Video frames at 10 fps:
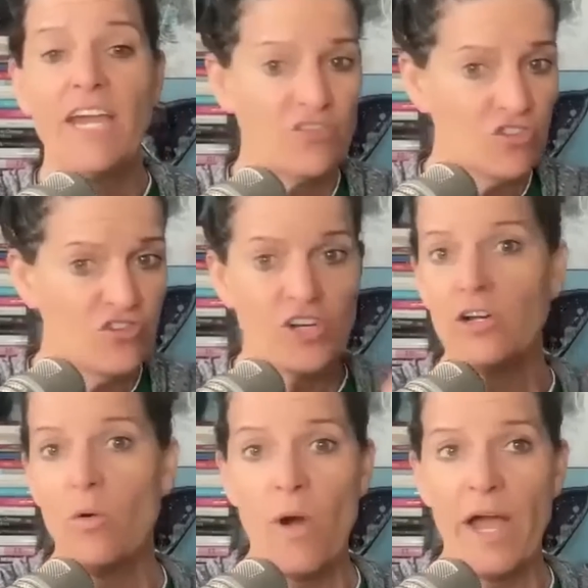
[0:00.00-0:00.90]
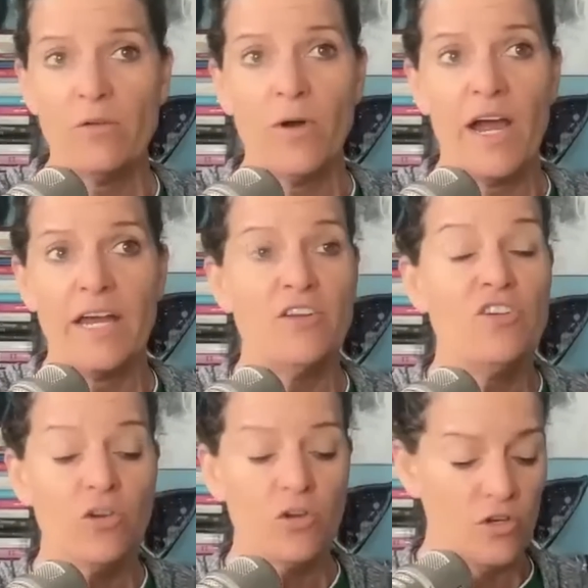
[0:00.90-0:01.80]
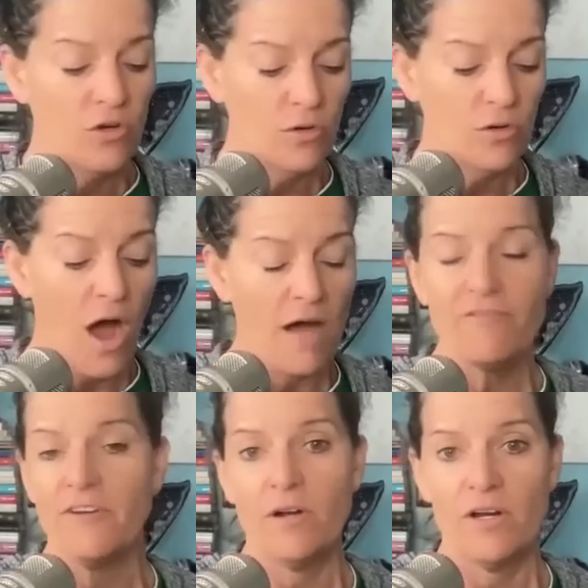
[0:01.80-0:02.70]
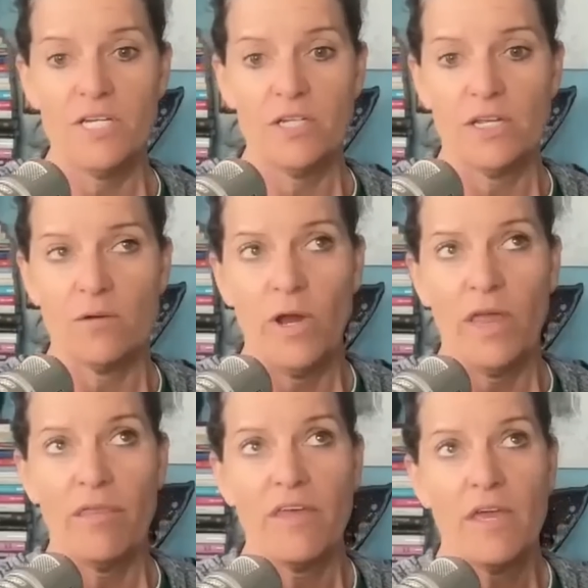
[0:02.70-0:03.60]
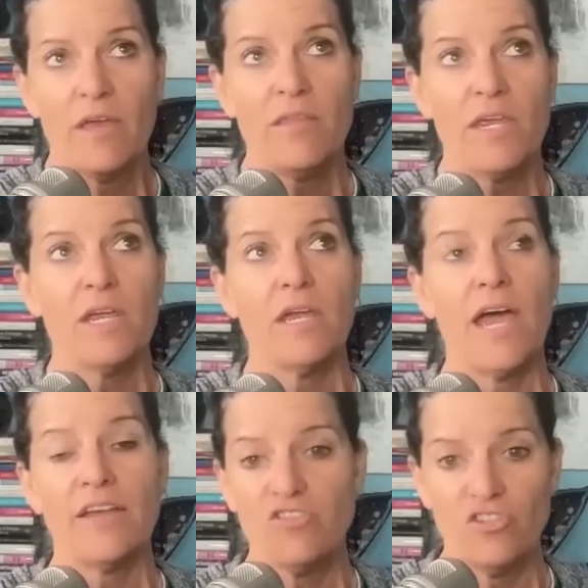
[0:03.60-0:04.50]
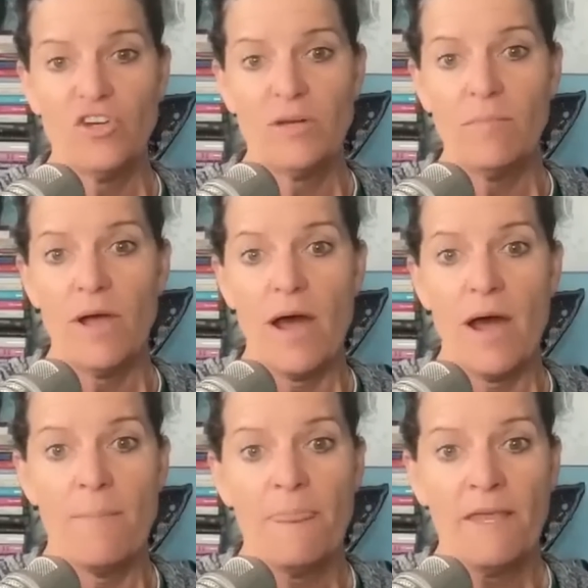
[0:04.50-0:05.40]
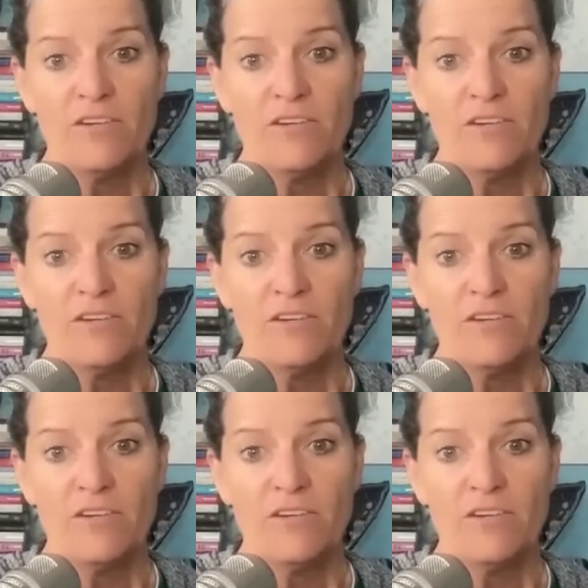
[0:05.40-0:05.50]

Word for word: estrogen on a wild ride and you you often are dealing with the estrogen um,